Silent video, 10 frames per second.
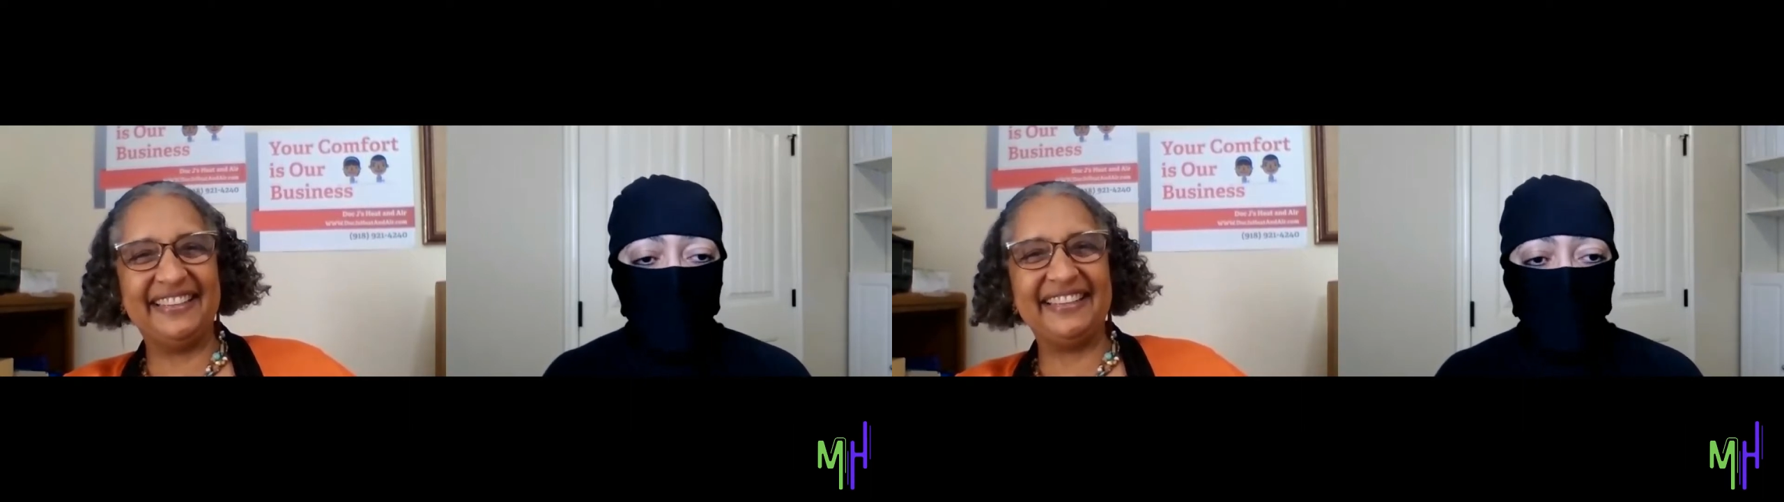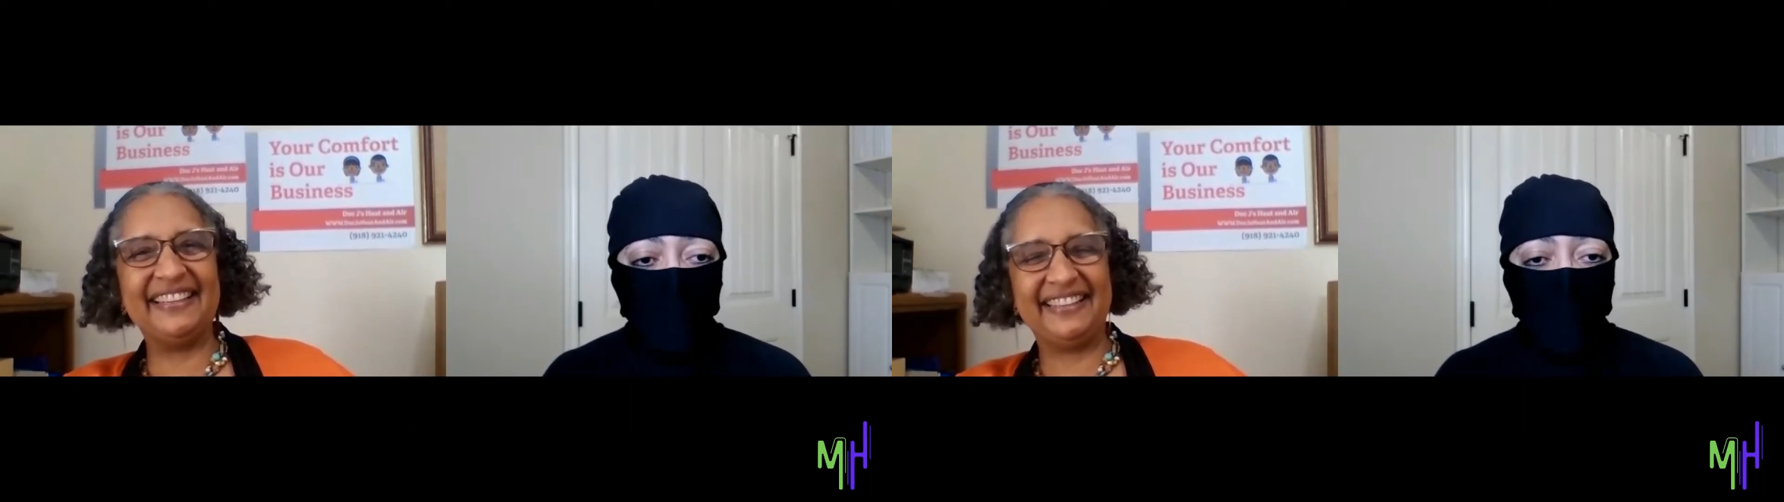
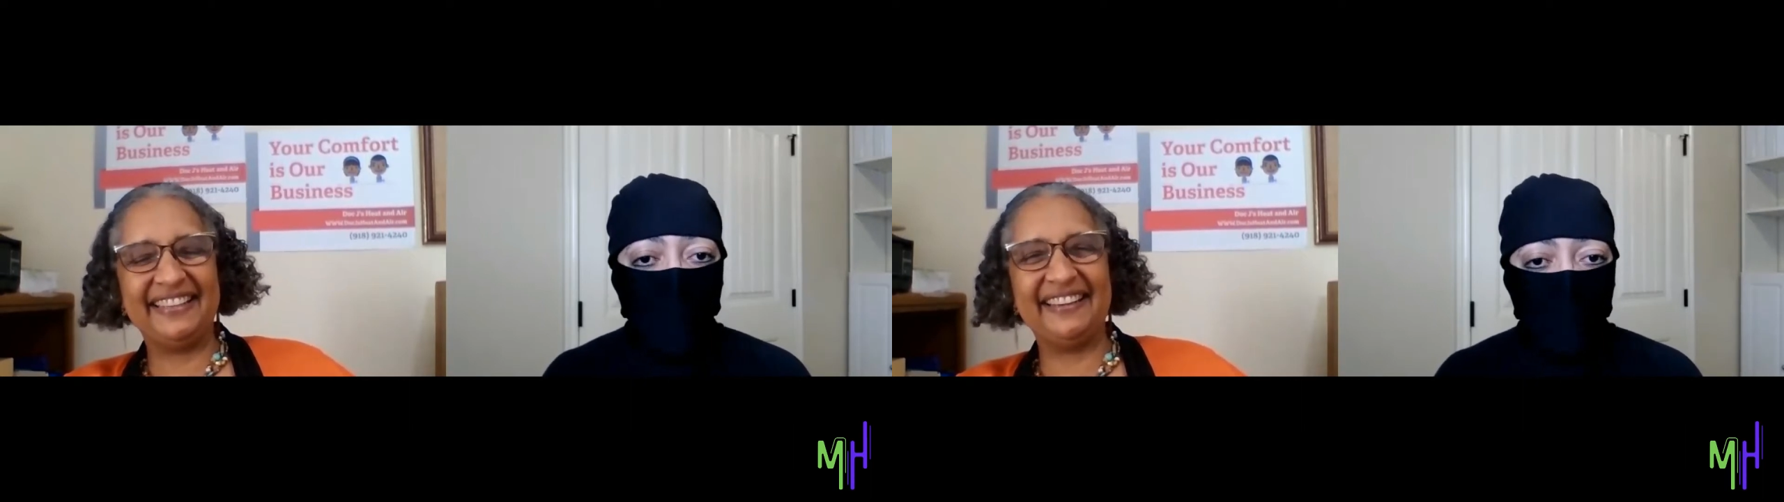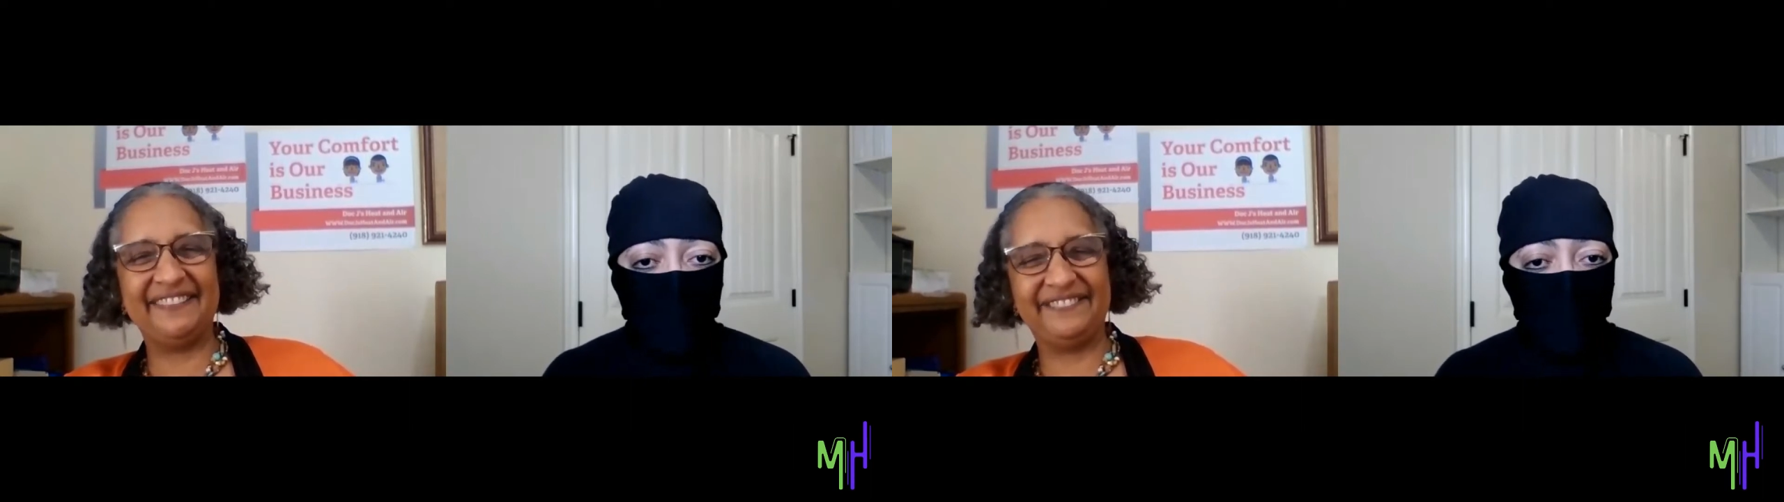Huh? And how
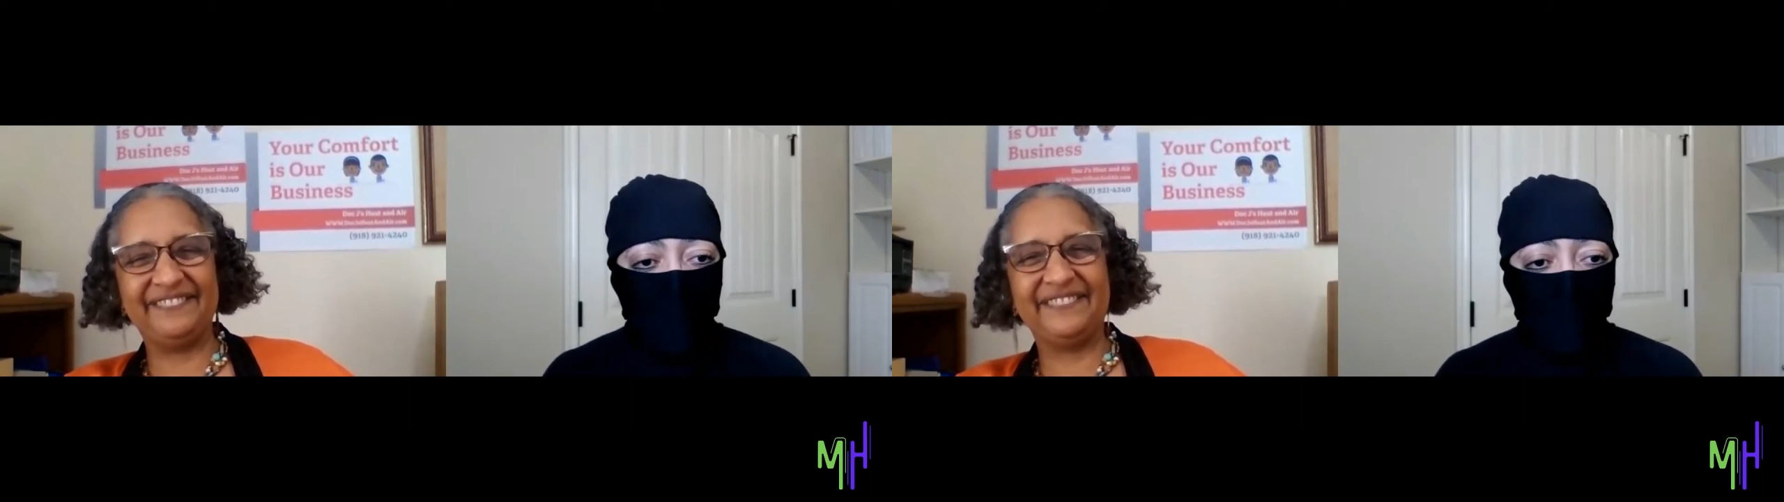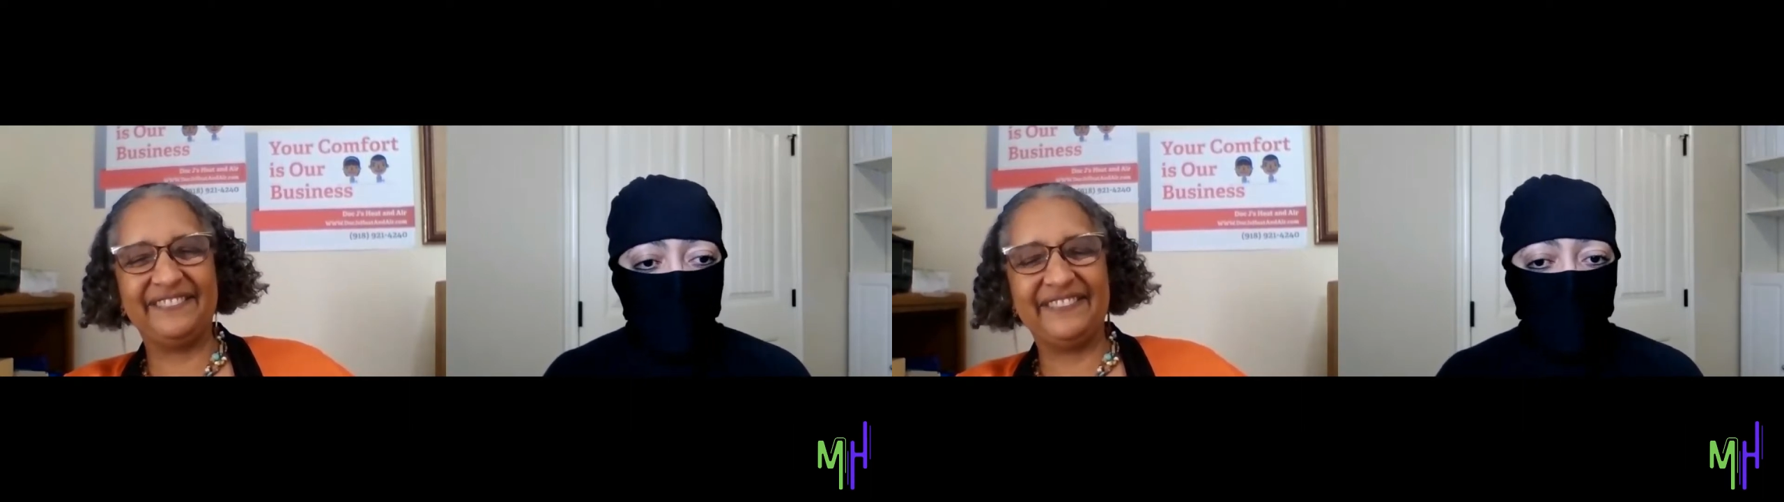many
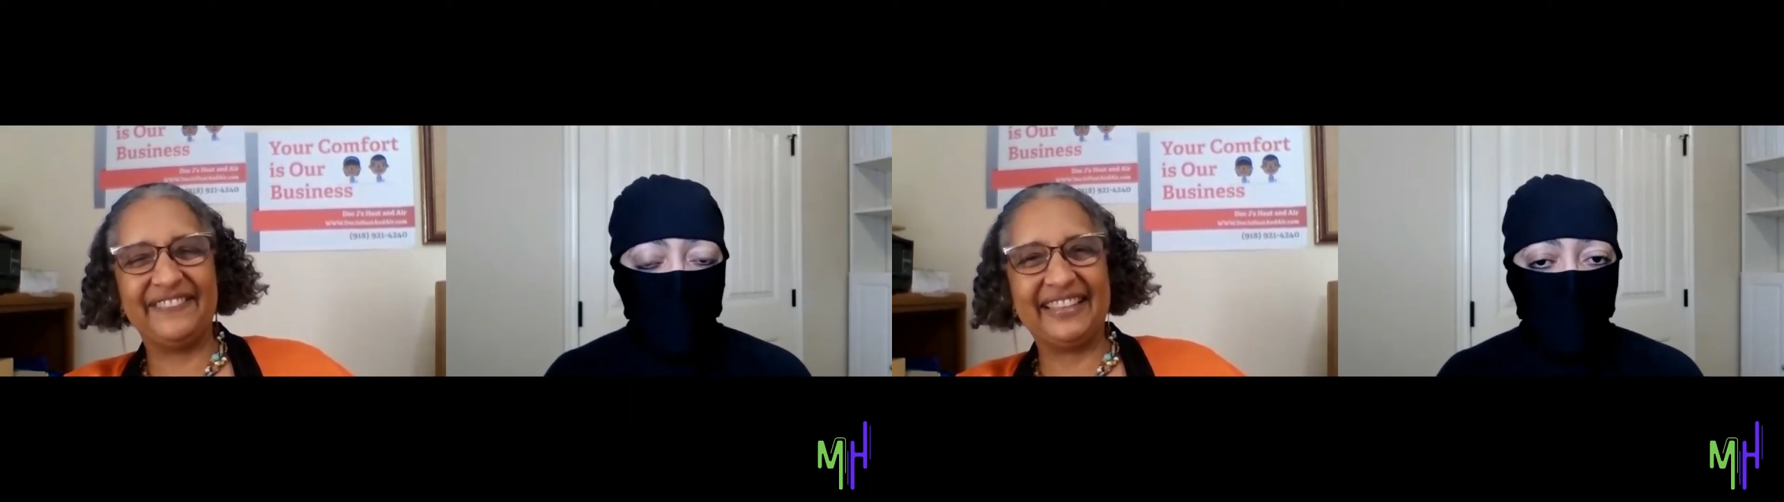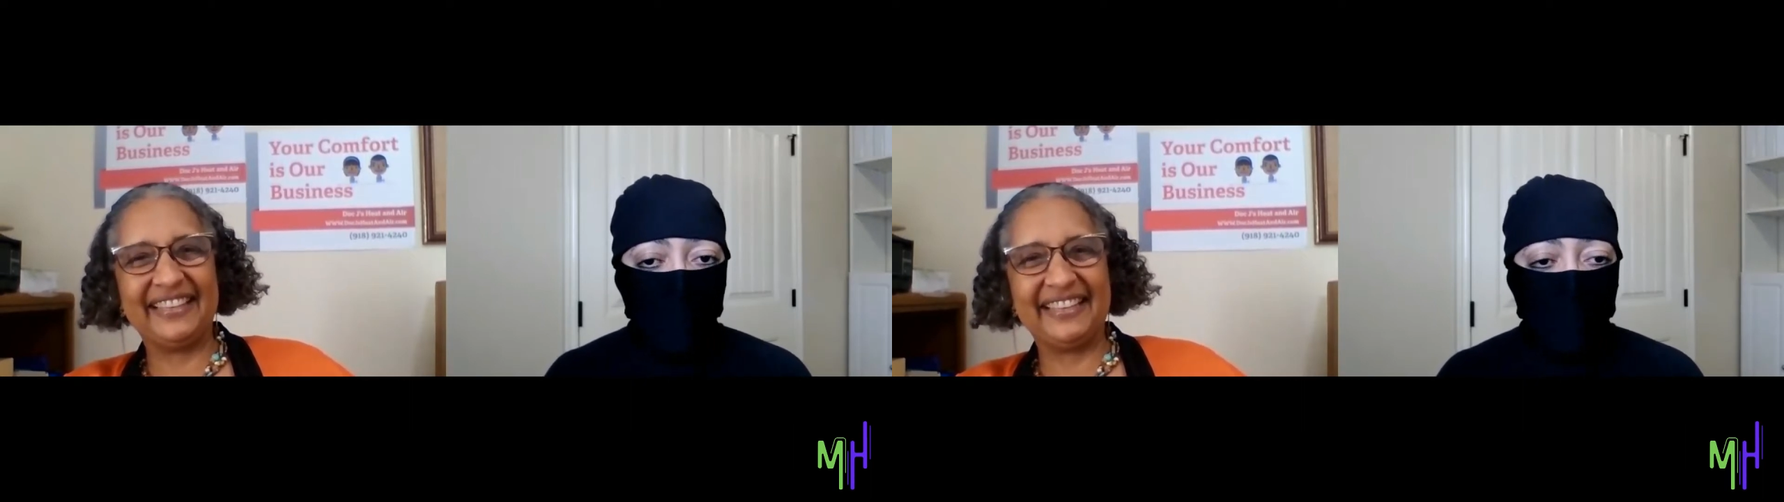years did you get
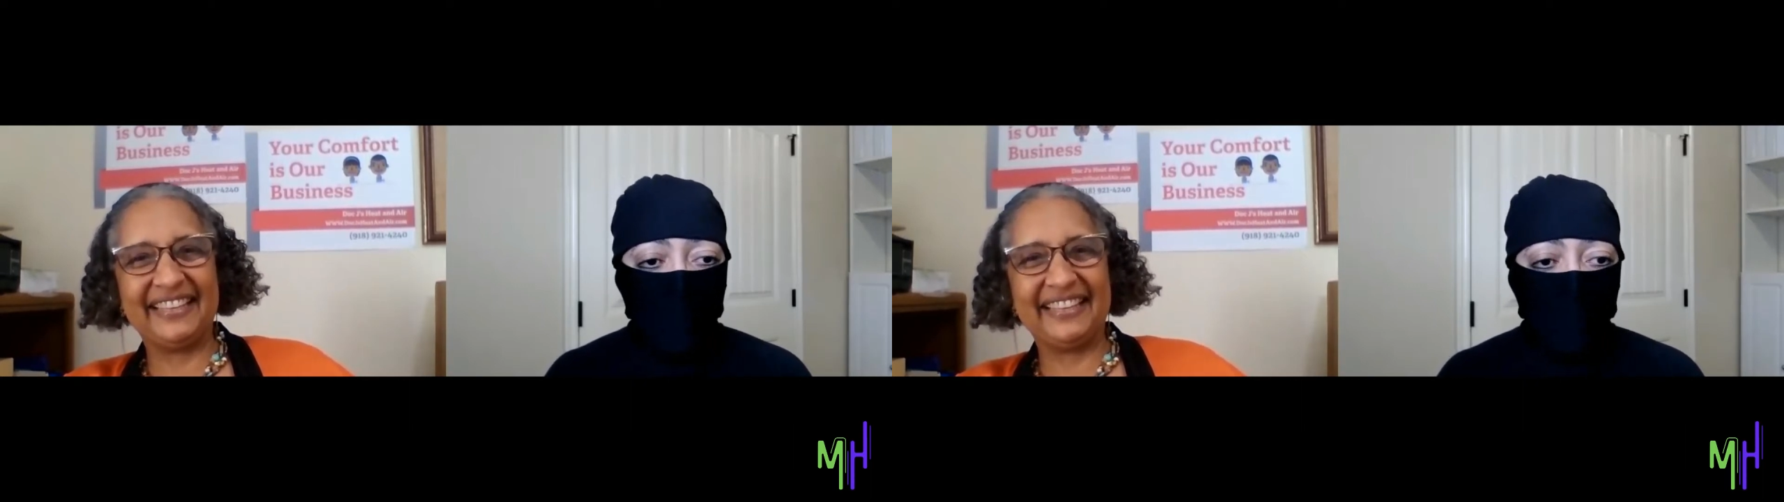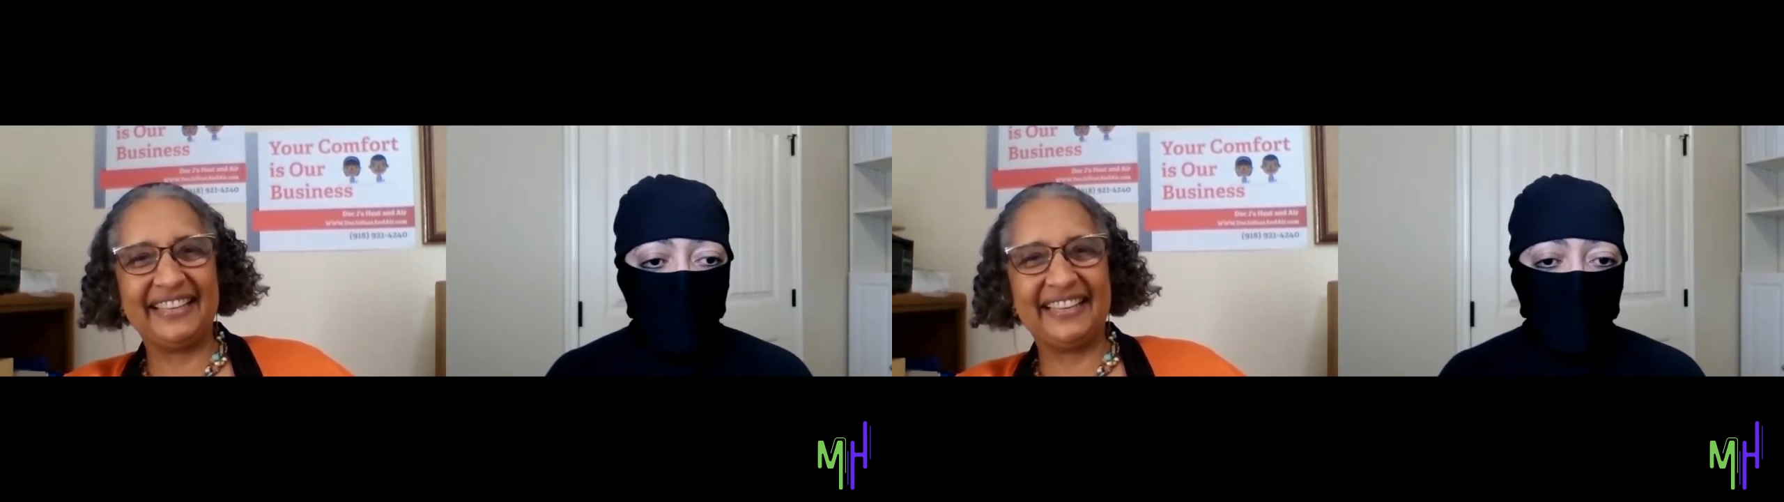to spend
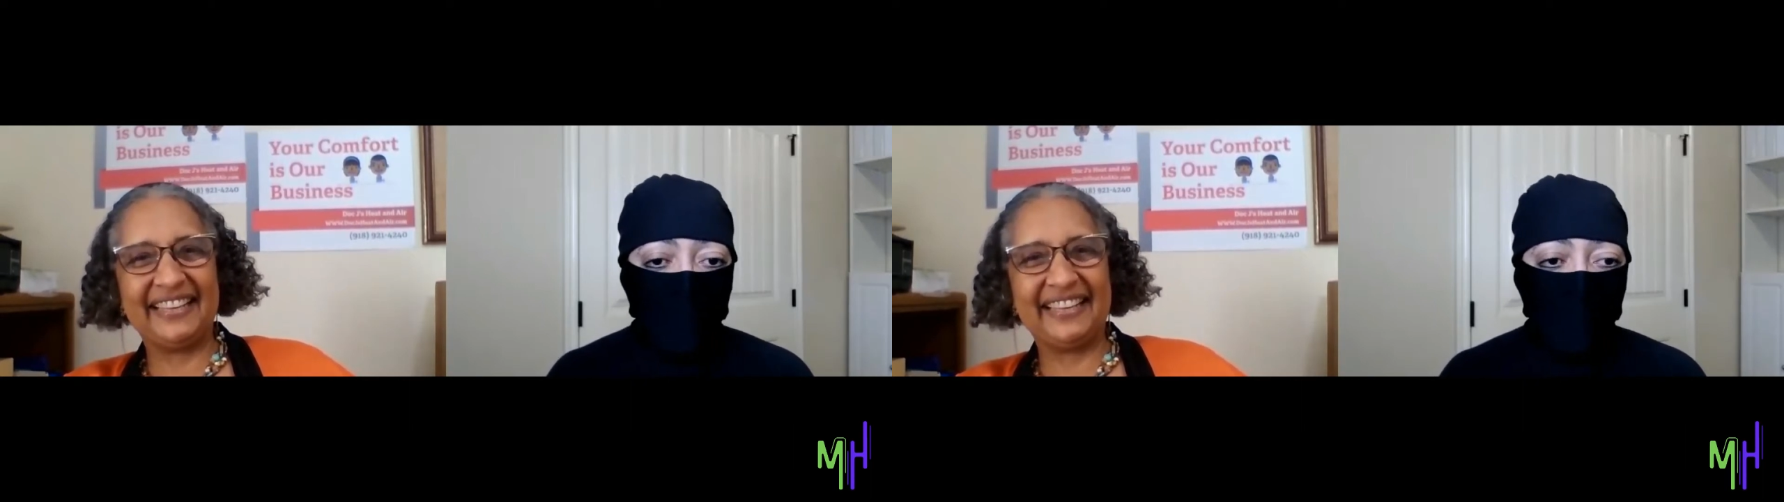doing that?